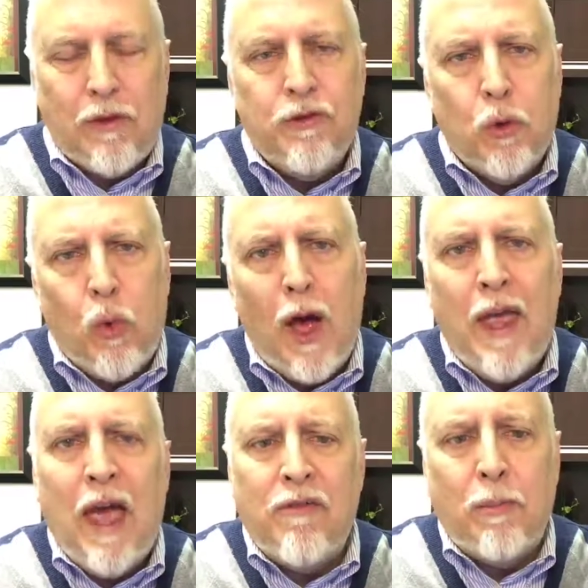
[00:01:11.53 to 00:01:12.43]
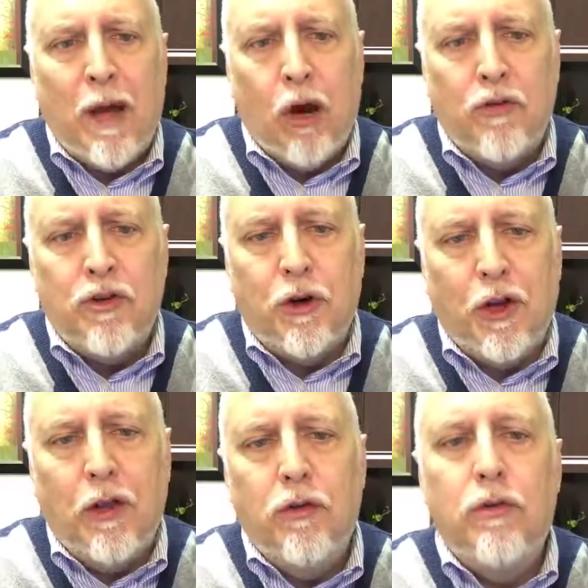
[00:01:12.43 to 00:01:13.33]
So why have a power of
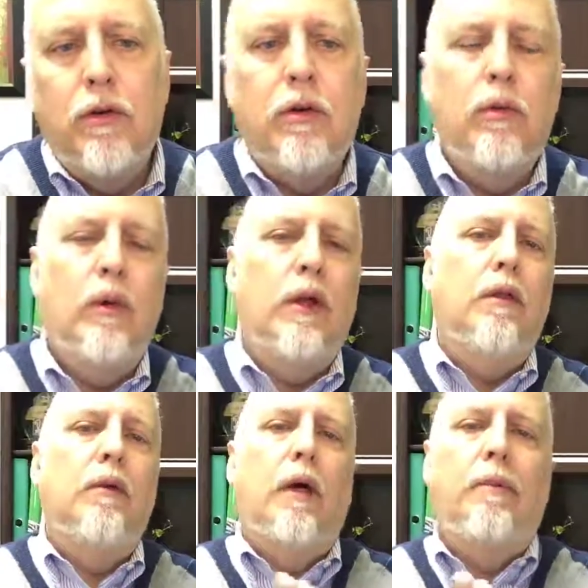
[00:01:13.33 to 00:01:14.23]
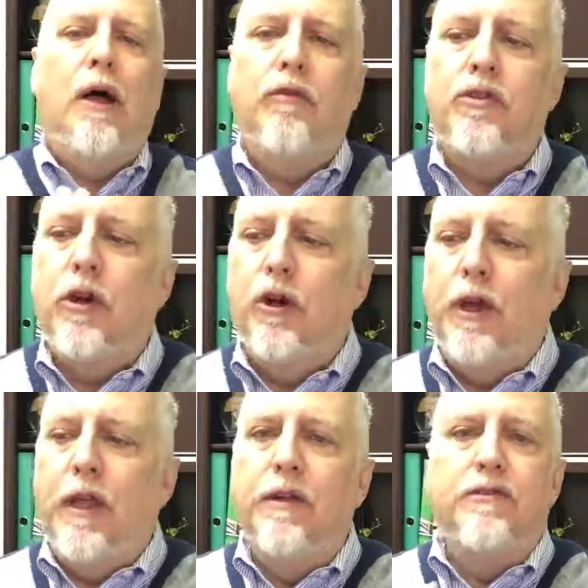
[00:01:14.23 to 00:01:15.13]
attorney? Well, a power of
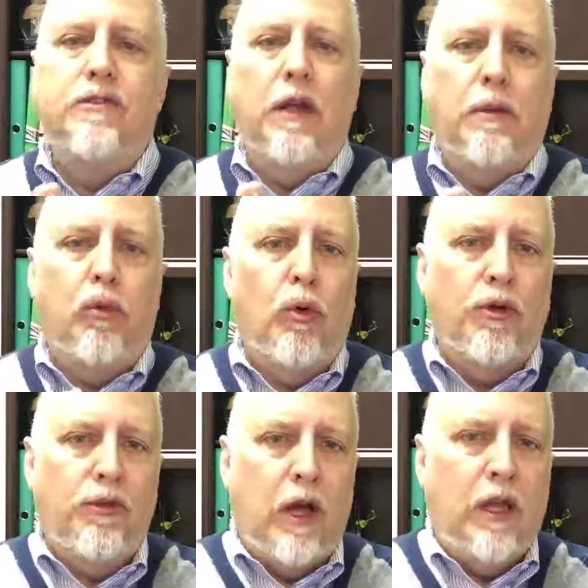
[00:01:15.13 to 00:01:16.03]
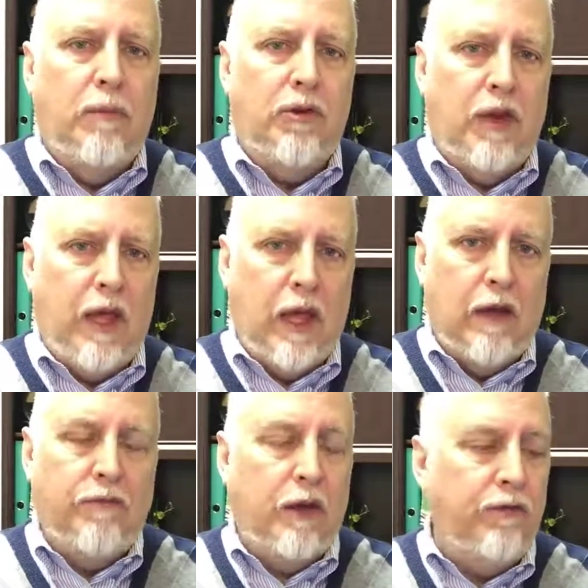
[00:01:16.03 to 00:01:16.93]
attorney is an important document to
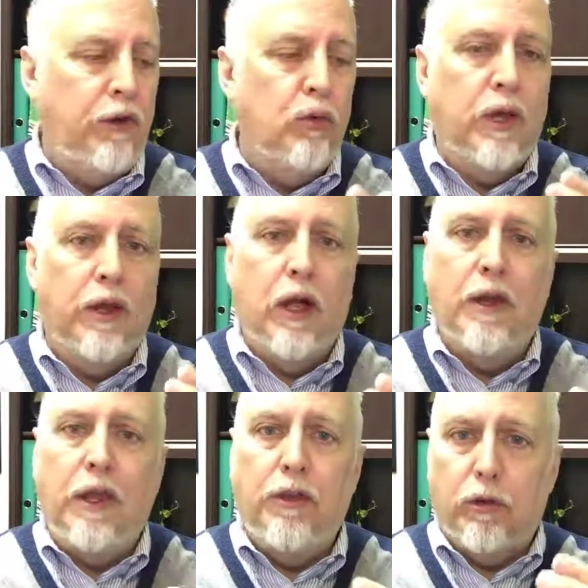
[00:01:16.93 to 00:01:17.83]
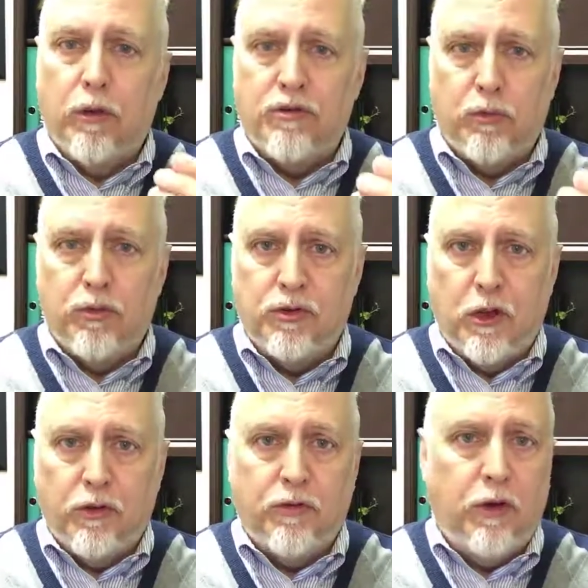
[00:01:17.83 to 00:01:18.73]
have if you cannot, either as a
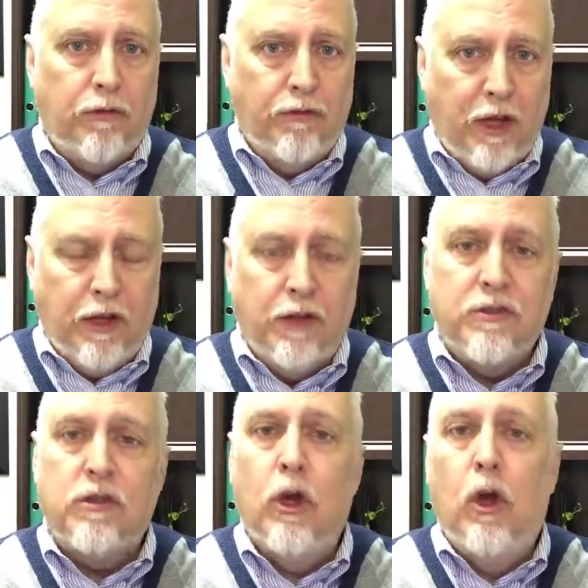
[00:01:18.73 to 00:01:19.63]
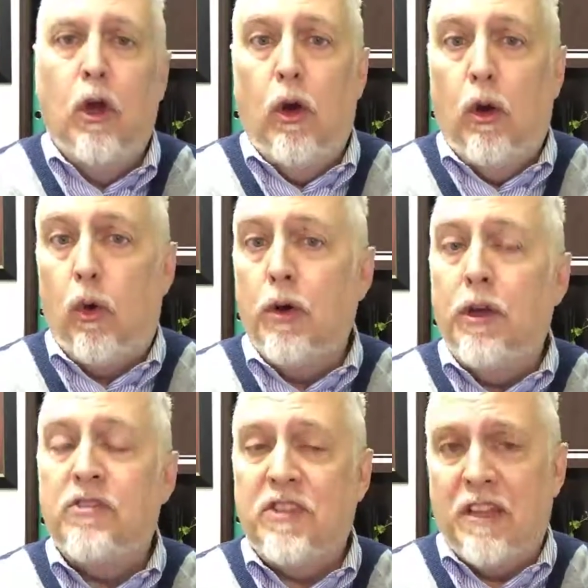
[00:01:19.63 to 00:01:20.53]
result of convenience or
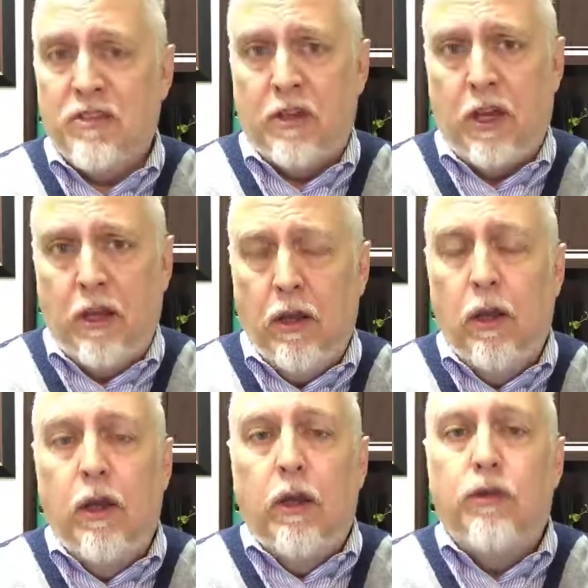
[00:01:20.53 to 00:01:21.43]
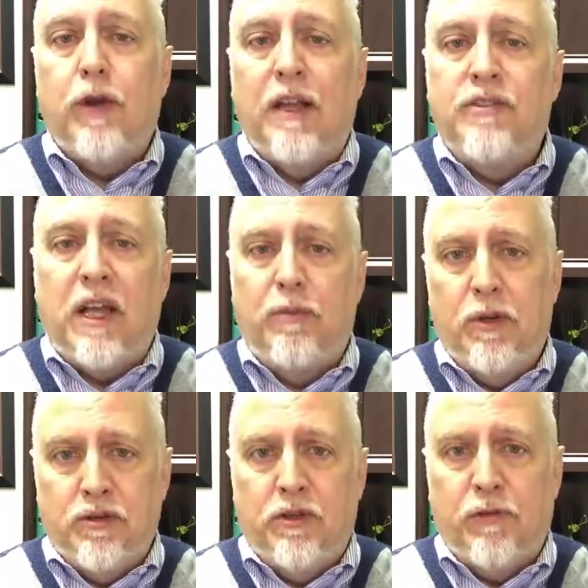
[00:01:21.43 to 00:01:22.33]
necessity,
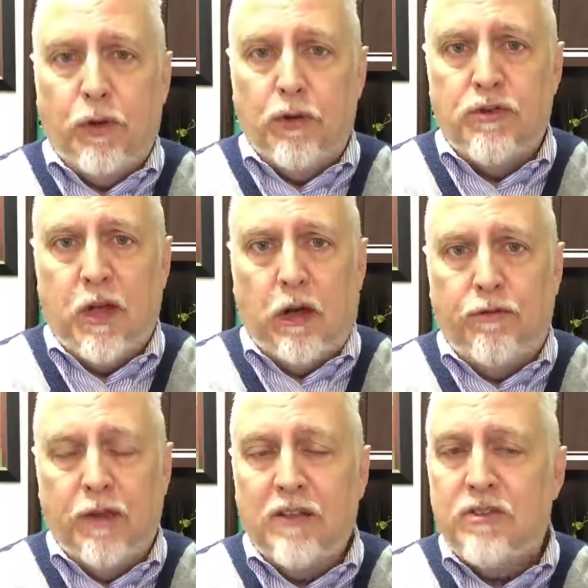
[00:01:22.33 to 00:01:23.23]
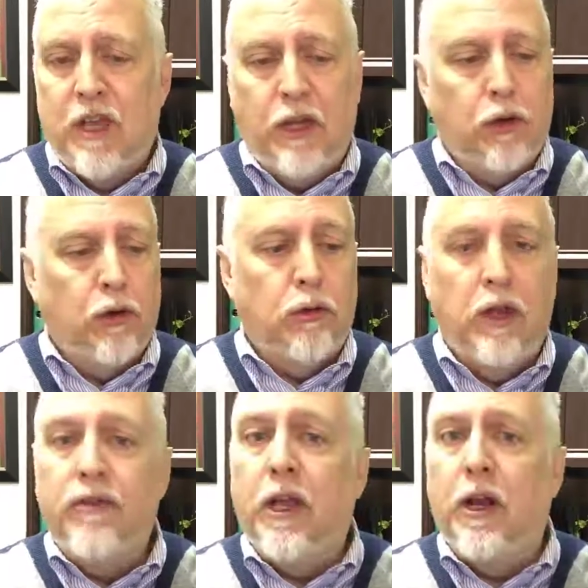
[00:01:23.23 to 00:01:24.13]
transact business for yourself. Let's say you're
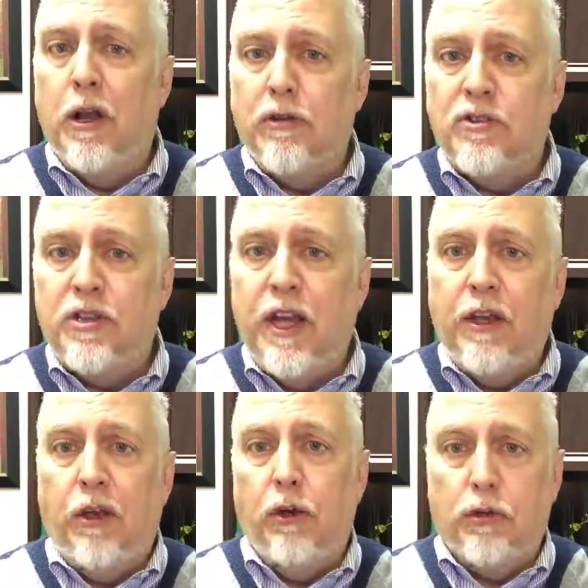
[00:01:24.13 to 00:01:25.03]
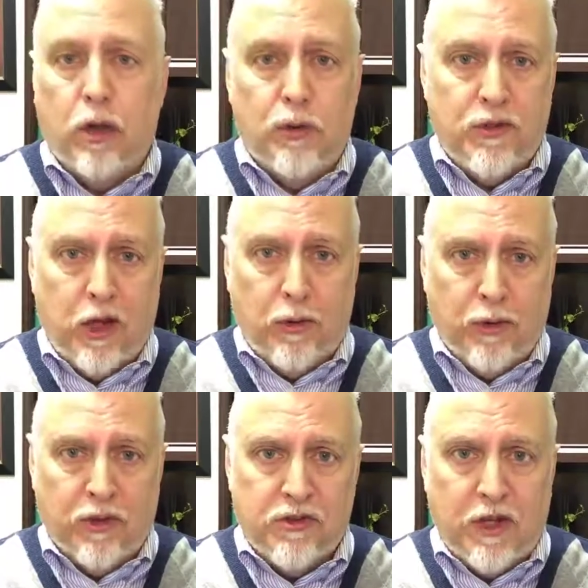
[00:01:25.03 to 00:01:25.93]
living in another state and you're closing on a
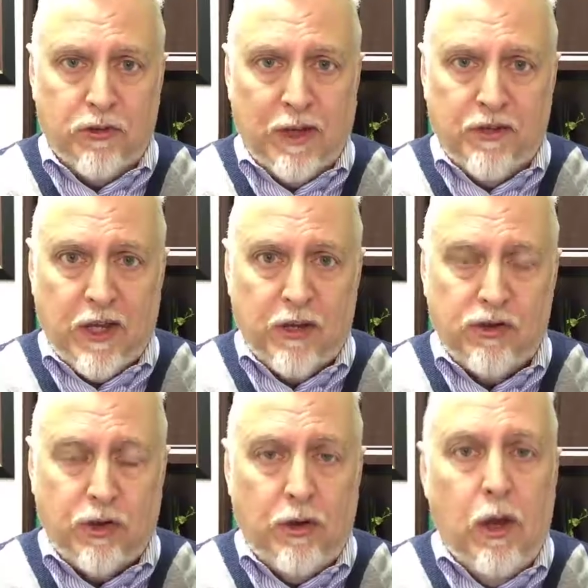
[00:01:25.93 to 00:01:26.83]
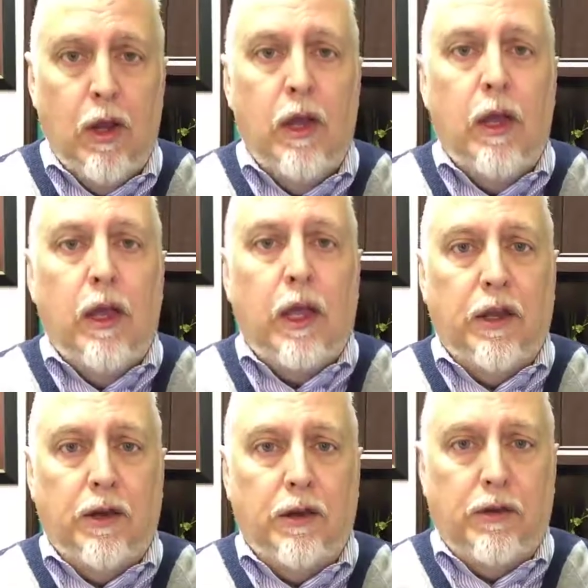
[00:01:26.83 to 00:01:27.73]
real estate transaction
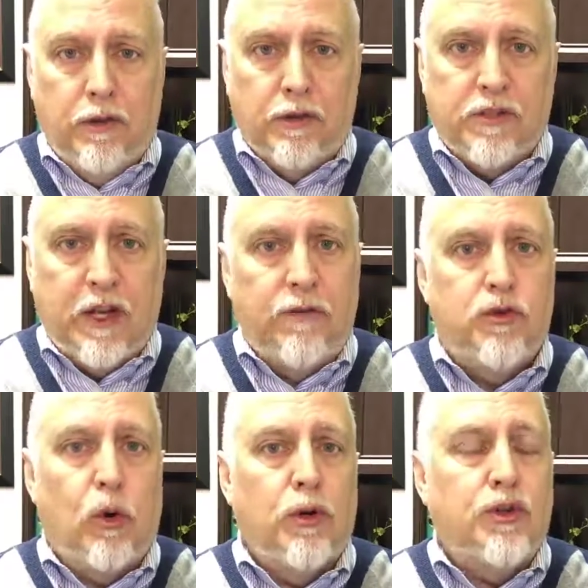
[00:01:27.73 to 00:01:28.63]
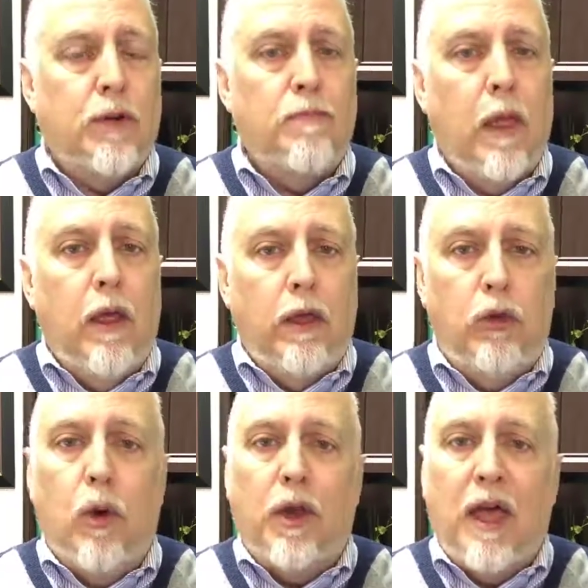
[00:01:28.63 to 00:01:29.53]
in the state of Georgia.
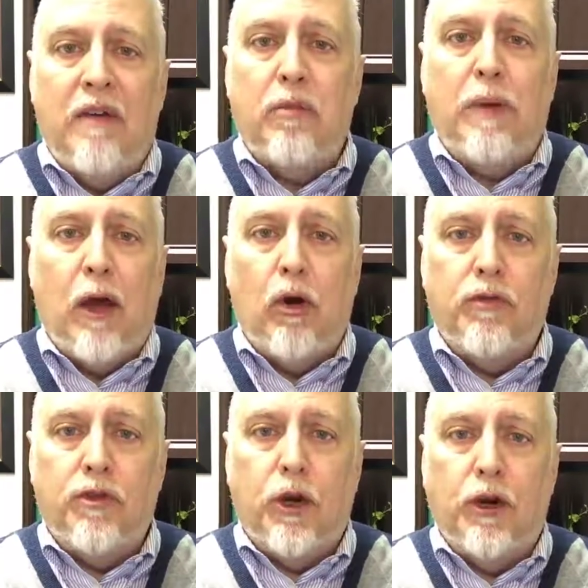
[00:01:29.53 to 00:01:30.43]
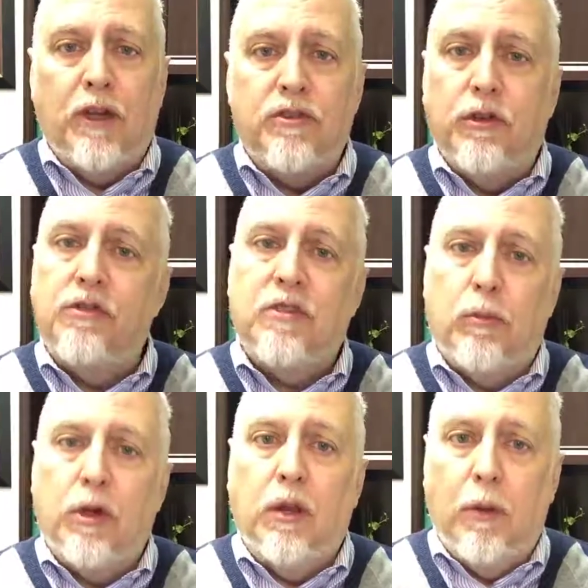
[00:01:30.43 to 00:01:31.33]
You want to have a power of attorney so that
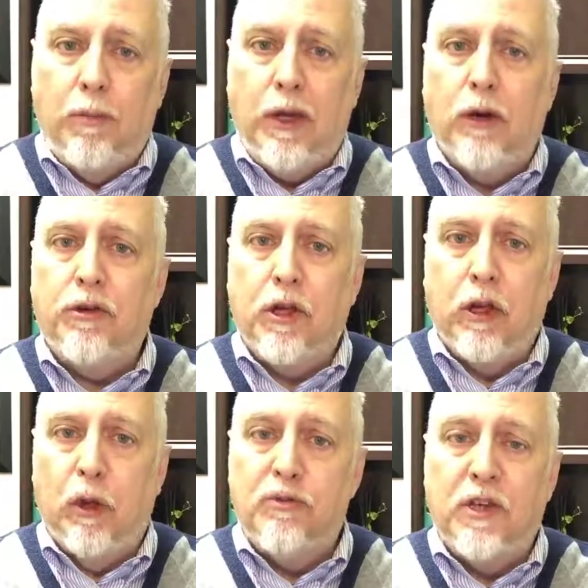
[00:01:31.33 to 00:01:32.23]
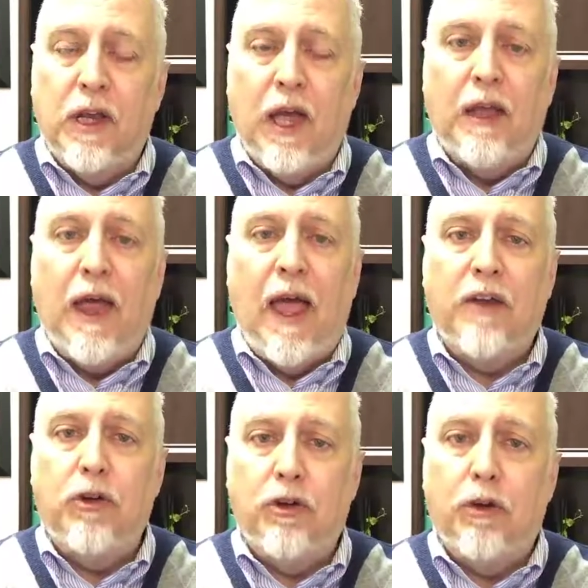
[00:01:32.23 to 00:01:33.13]
someone can appear at the closing and
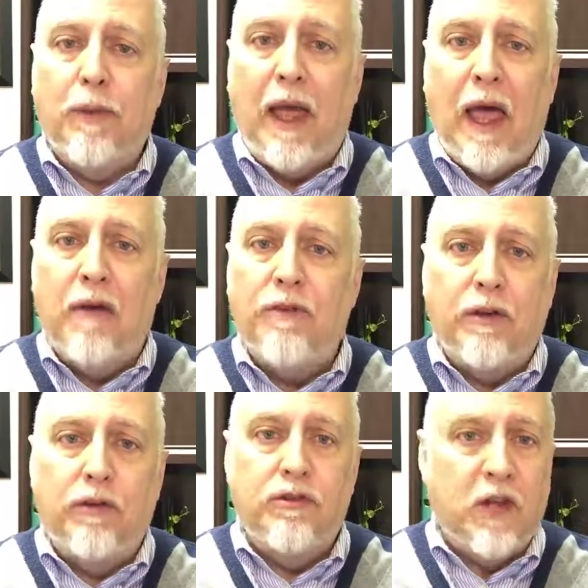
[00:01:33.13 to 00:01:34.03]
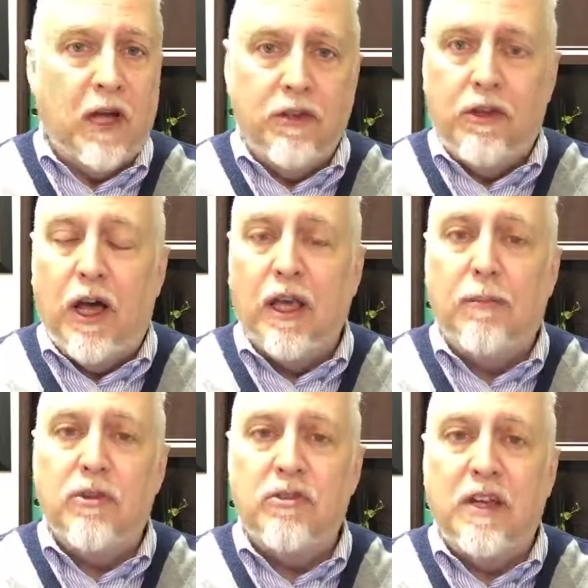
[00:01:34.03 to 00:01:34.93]
act on your behalf and sign the
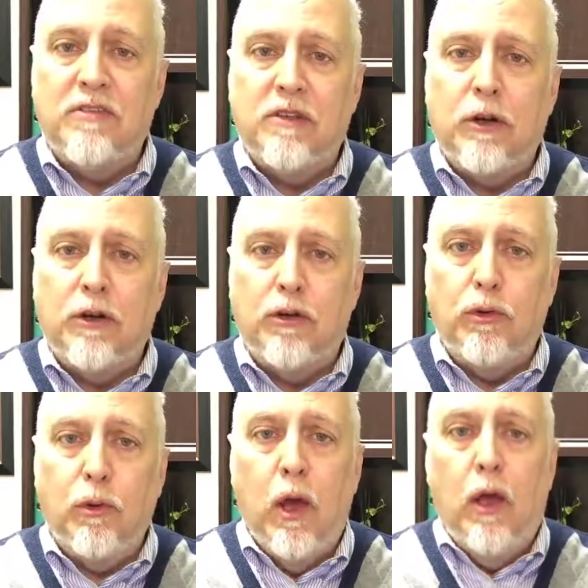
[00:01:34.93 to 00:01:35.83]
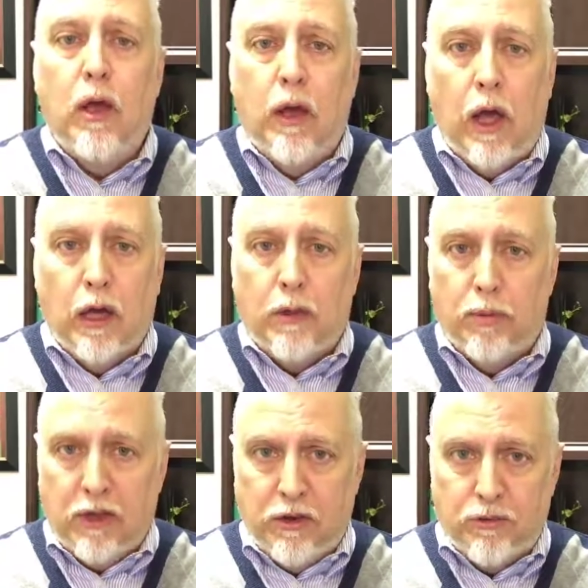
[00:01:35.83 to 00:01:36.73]
documents necessary to
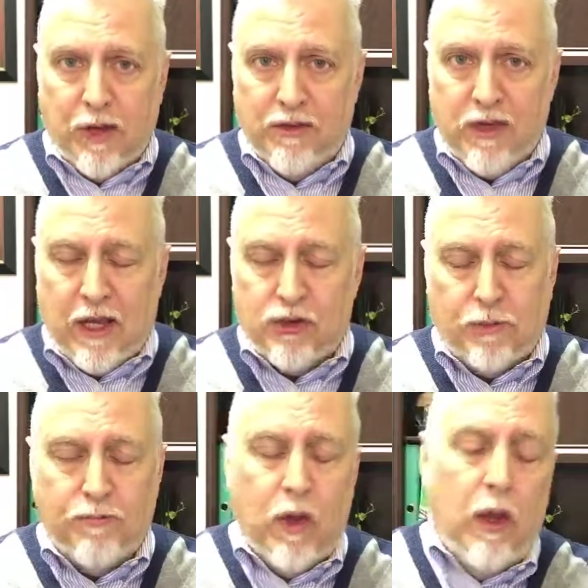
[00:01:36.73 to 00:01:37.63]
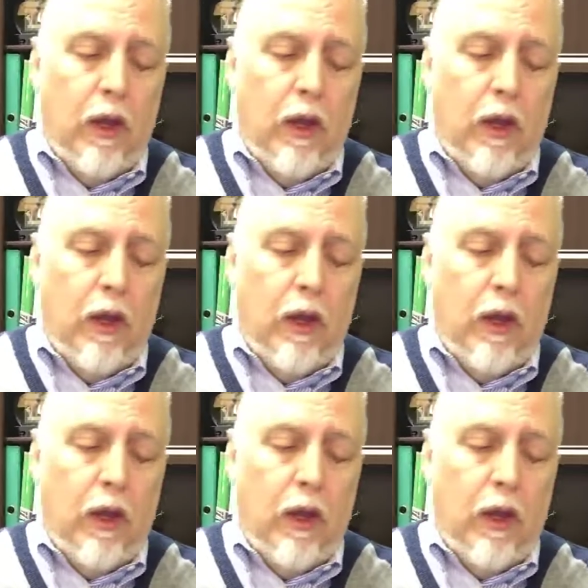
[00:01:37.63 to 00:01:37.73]
complete the transaction.